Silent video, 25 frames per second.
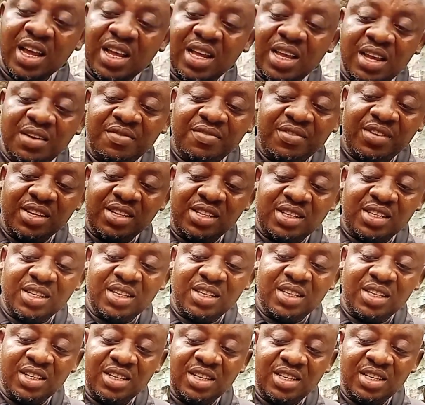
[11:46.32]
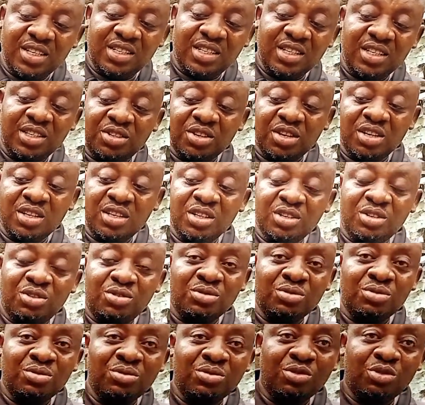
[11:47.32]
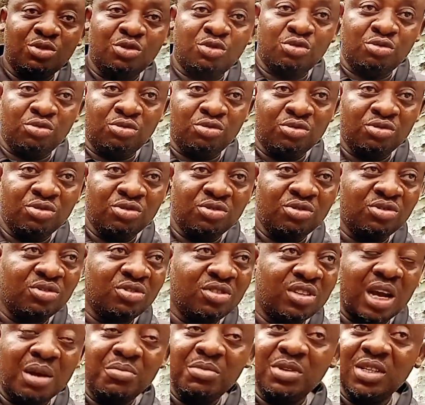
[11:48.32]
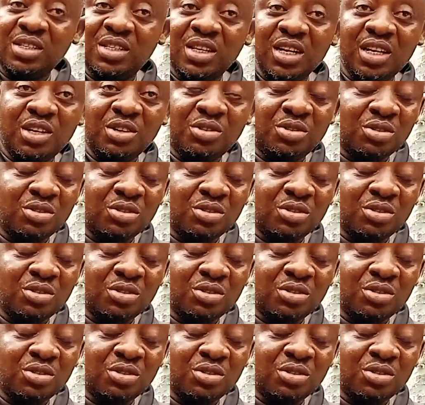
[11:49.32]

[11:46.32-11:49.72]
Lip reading: gave this thing turned into 2. That means take it